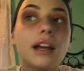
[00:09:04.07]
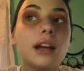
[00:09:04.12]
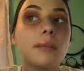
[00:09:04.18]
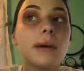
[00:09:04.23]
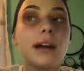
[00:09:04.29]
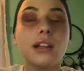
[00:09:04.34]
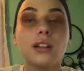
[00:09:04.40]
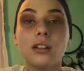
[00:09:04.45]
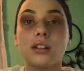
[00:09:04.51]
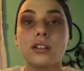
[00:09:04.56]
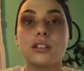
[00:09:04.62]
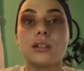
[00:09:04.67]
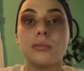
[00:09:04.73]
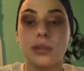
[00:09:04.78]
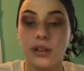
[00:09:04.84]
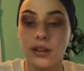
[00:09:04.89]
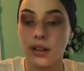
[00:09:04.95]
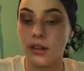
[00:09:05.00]
like my looks
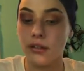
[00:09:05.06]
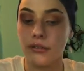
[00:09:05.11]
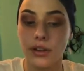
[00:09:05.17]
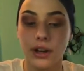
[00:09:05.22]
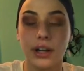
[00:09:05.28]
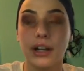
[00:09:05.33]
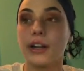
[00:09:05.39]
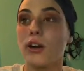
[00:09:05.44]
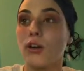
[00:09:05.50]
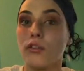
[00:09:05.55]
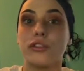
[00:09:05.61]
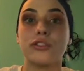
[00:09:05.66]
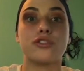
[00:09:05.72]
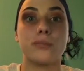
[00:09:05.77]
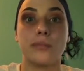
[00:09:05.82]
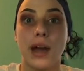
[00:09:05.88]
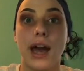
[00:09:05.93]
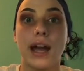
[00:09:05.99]
to be very
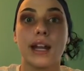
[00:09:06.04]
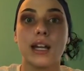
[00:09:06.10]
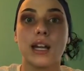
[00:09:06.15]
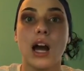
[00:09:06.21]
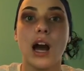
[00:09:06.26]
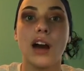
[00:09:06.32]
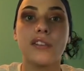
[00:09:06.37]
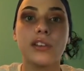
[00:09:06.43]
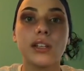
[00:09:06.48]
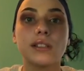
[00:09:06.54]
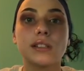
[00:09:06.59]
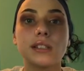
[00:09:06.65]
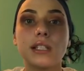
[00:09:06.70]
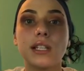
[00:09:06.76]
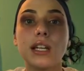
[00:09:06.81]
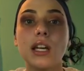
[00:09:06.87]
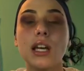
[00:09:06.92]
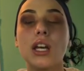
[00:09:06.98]
overdramatic,
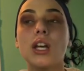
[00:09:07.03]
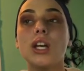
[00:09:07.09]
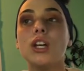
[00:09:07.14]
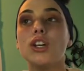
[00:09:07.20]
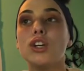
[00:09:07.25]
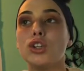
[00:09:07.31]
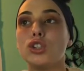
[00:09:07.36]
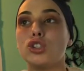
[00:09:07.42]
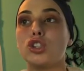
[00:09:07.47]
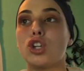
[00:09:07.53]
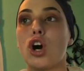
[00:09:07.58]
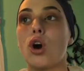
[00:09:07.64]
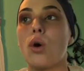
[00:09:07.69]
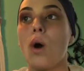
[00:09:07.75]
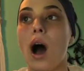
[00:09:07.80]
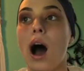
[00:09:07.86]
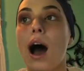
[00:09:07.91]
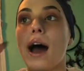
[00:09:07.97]
obviously.
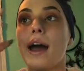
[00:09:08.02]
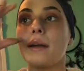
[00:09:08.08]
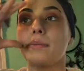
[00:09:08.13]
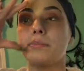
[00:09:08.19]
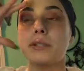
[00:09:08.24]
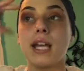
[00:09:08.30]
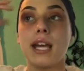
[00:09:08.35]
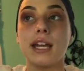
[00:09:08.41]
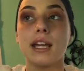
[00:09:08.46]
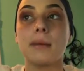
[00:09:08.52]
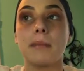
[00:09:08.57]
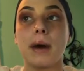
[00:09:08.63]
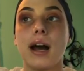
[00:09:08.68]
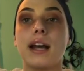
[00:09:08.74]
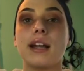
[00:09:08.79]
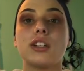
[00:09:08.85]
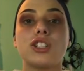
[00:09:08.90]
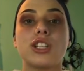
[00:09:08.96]
So I take
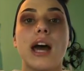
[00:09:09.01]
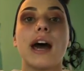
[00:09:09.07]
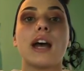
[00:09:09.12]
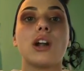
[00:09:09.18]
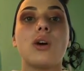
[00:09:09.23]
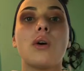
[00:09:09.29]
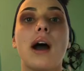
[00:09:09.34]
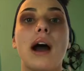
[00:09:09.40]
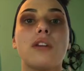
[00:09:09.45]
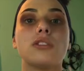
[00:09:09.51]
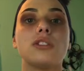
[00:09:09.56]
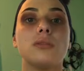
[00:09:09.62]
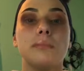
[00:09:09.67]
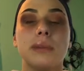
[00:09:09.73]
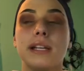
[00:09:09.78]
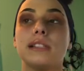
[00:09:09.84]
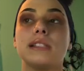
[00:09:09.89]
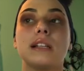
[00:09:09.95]
my shadow out to
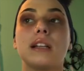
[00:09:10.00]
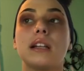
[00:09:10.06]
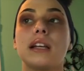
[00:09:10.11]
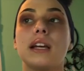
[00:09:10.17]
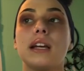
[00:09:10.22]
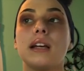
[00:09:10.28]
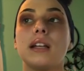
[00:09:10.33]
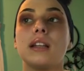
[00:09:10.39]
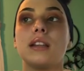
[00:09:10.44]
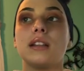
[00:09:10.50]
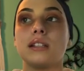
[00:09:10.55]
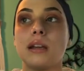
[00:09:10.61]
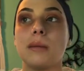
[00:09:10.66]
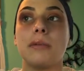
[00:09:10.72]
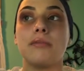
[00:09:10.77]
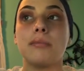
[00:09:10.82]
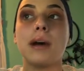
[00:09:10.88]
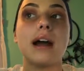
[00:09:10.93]
basically the
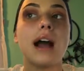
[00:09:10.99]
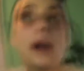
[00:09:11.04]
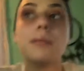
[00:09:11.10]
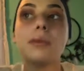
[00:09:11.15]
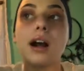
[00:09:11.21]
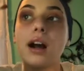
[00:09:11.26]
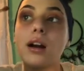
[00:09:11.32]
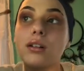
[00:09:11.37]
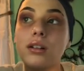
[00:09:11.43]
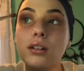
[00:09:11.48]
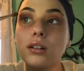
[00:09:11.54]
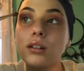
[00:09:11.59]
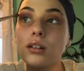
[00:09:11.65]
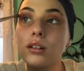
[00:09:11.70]
tip of my eyebrow.